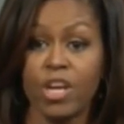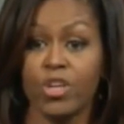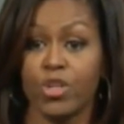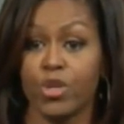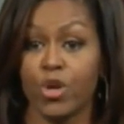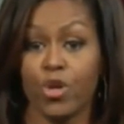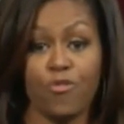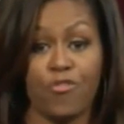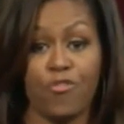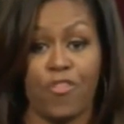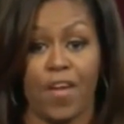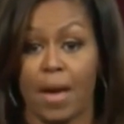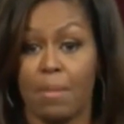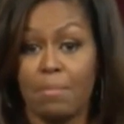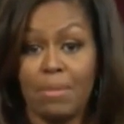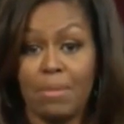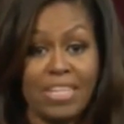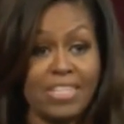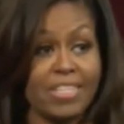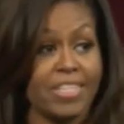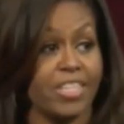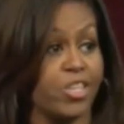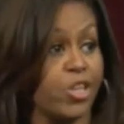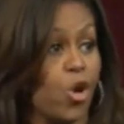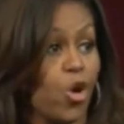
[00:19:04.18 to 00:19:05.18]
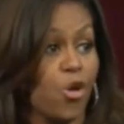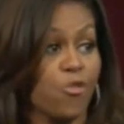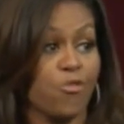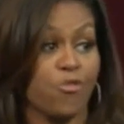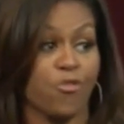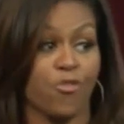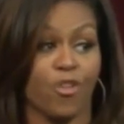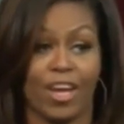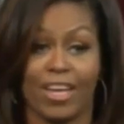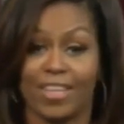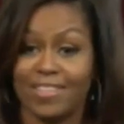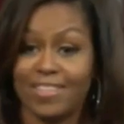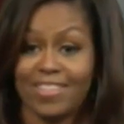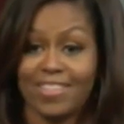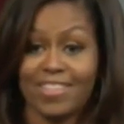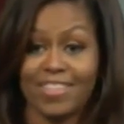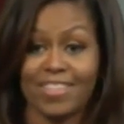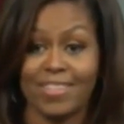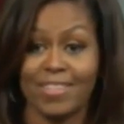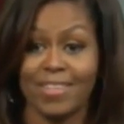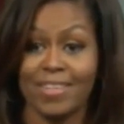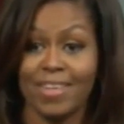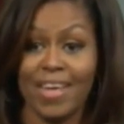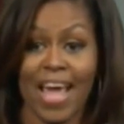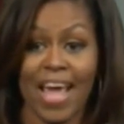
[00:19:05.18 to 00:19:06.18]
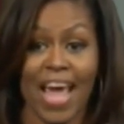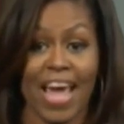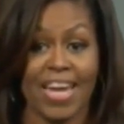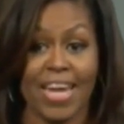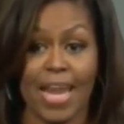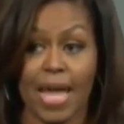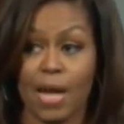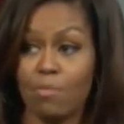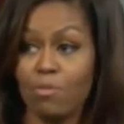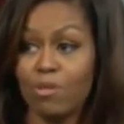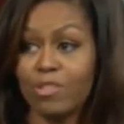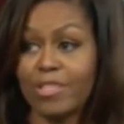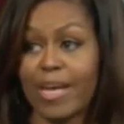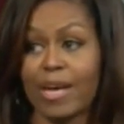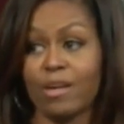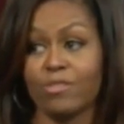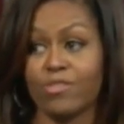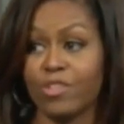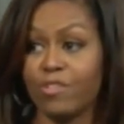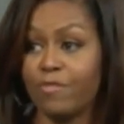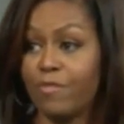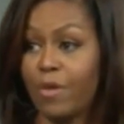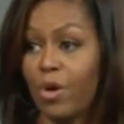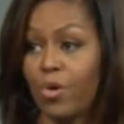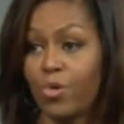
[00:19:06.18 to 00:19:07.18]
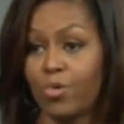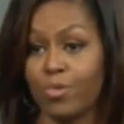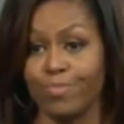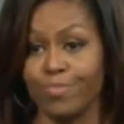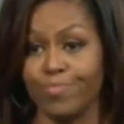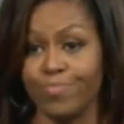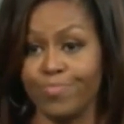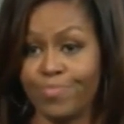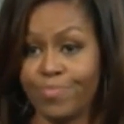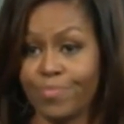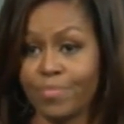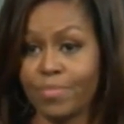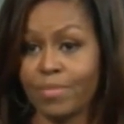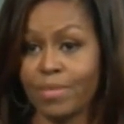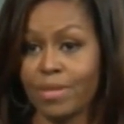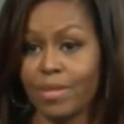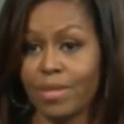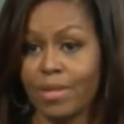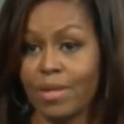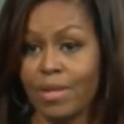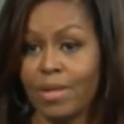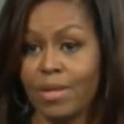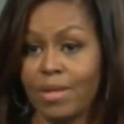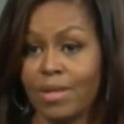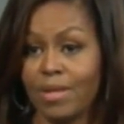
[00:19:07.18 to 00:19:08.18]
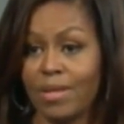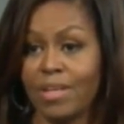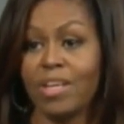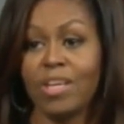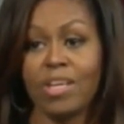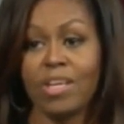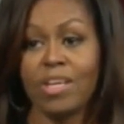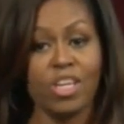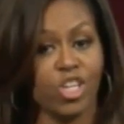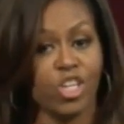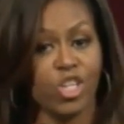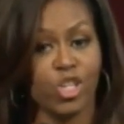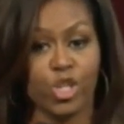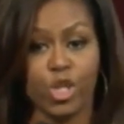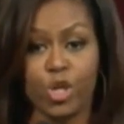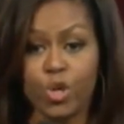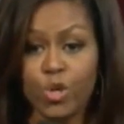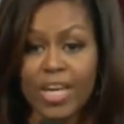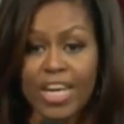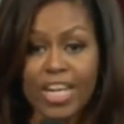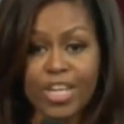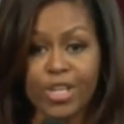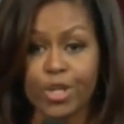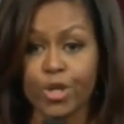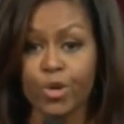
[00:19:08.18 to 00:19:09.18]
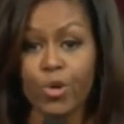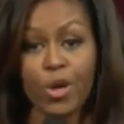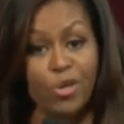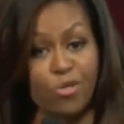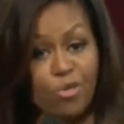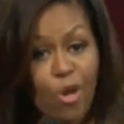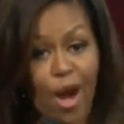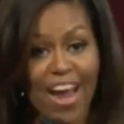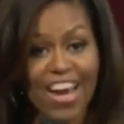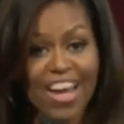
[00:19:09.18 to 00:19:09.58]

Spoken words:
your families, and your friends and neighbors out to vote. You can do it right